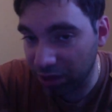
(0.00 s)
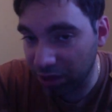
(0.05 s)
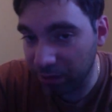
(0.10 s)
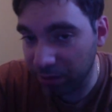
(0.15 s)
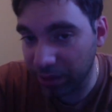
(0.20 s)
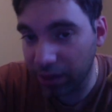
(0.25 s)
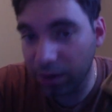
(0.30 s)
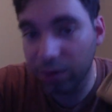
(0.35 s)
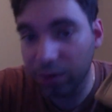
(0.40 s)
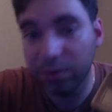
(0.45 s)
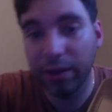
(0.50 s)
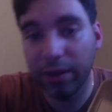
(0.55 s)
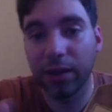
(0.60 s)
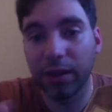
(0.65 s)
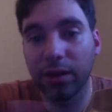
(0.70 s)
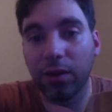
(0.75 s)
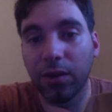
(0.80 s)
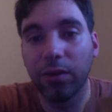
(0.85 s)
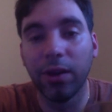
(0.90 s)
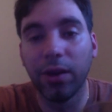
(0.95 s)
coming here,
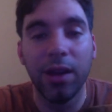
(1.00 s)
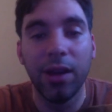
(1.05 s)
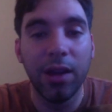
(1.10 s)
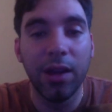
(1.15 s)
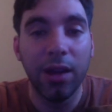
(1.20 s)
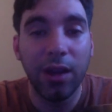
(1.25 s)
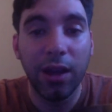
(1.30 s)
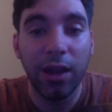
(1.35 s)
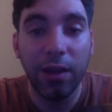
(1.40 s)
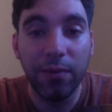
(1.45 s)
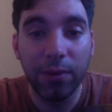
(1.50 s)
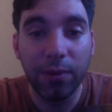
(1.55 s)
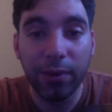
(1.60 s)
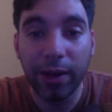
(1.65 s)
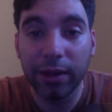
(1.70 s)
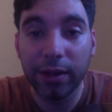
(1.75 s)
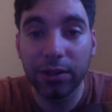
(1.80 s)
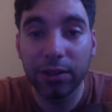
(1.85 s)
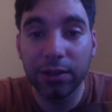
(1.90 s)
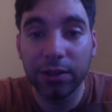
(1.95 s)
taking a look. If
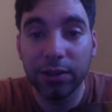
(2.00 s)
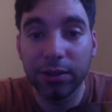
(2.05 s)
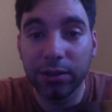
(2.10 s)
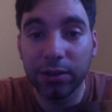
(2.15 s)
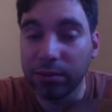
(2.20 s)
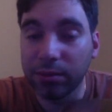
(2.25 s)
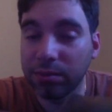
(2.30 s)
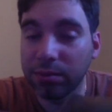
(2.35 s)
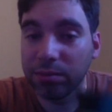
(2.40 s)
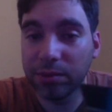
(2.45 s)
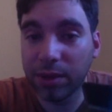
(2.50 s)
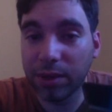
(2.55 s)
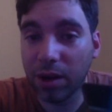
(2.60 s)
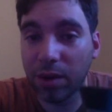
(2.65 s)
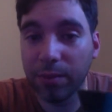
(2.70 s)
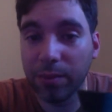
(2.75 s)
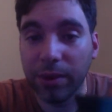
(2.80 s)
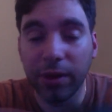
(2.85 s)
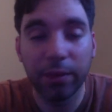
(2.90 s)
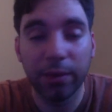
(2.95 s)
you like this,
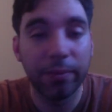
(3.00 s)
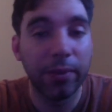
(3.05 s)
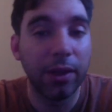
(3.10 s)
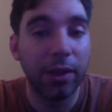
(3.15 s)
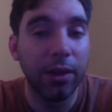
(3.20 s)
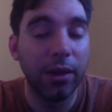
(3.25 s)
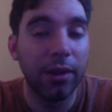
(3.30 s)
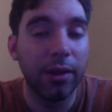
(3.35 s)
tell me.